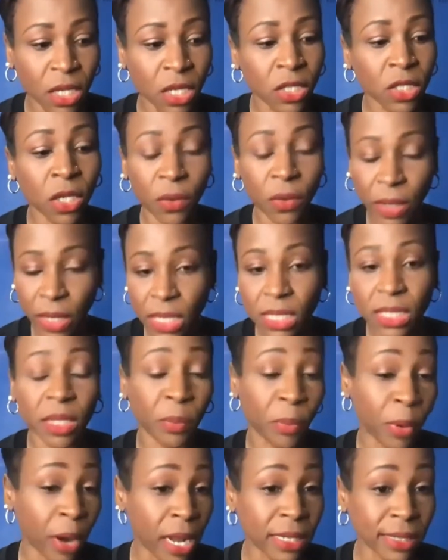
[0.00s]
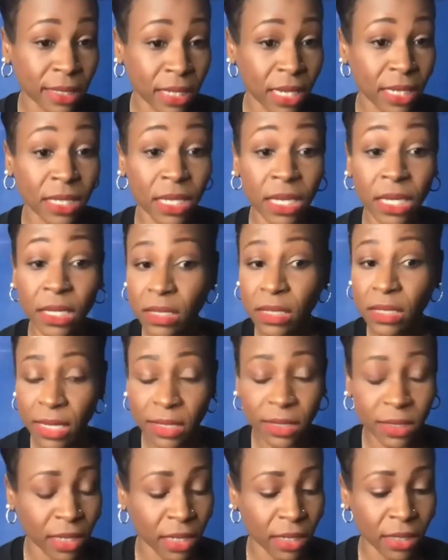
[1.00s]
So it is a process, and it
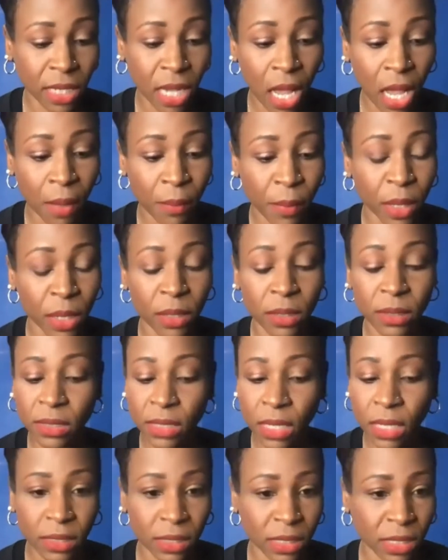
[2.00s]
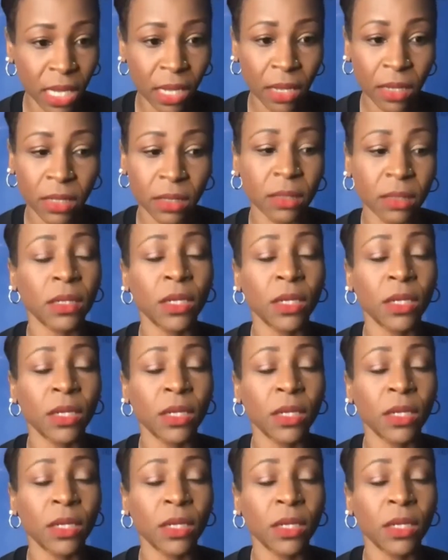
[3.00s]
does take time, and it does take,